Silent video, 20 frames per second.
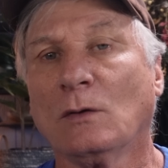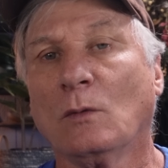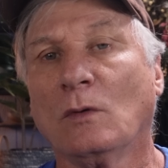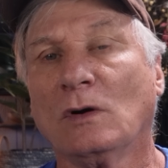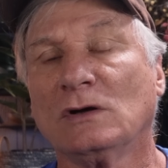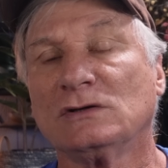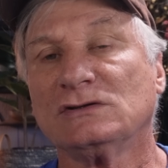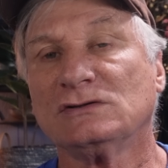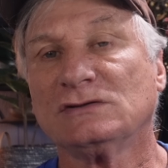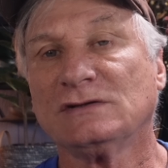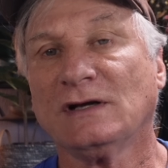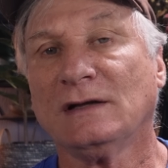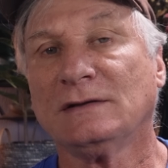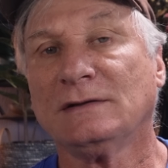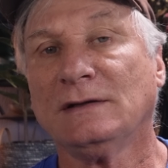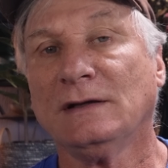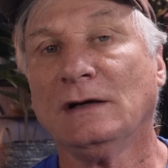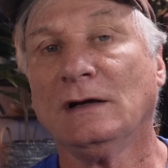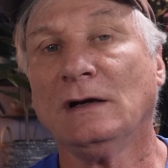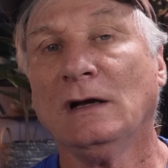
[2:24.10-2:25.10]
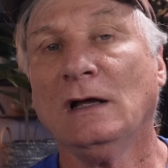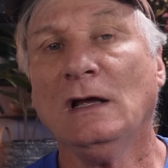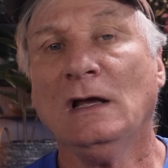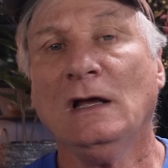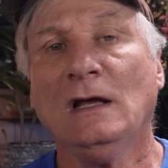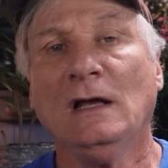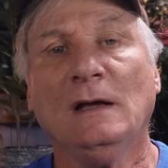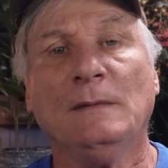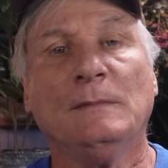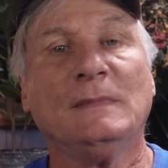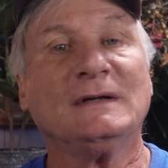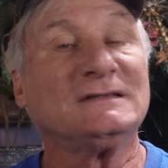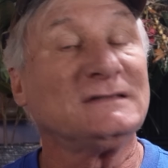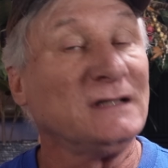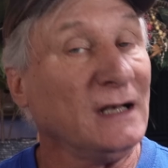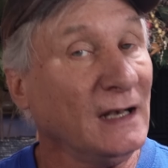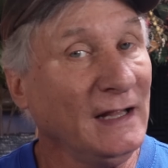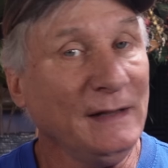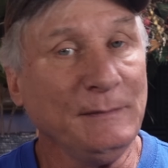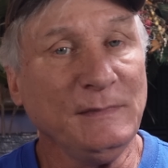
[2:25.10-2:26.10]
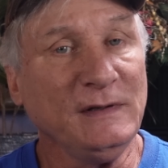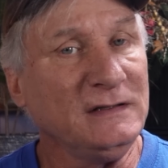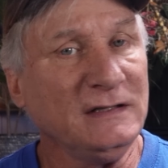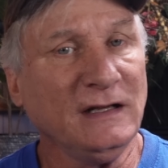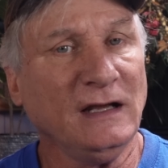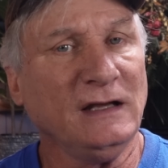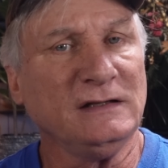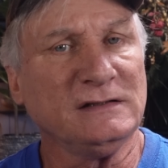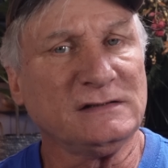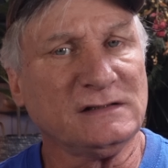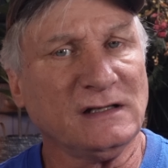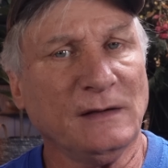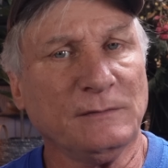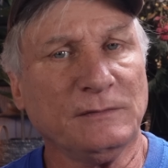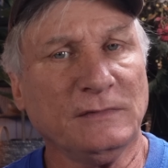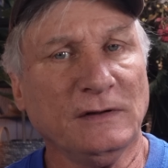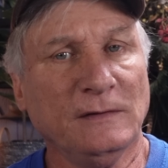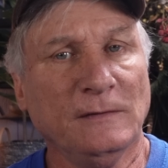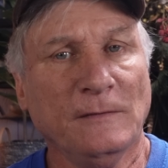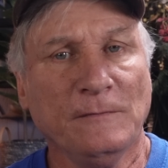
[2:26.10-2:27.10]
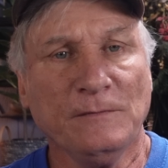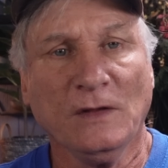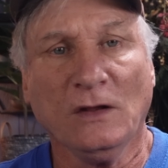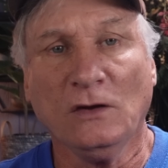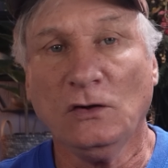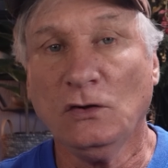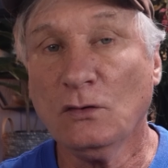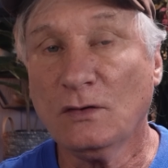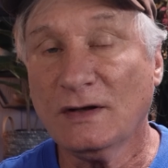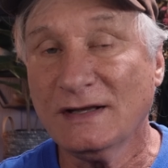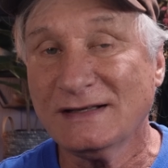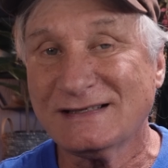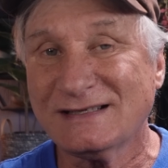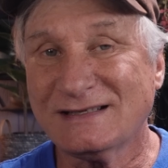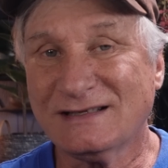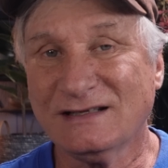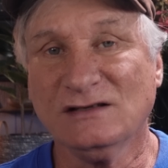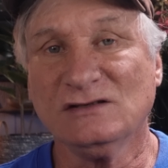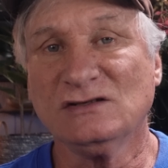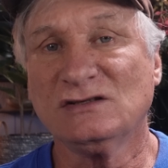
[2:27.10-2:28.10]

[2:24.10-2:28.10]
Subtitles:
washers out there, but let me tell you something. You can still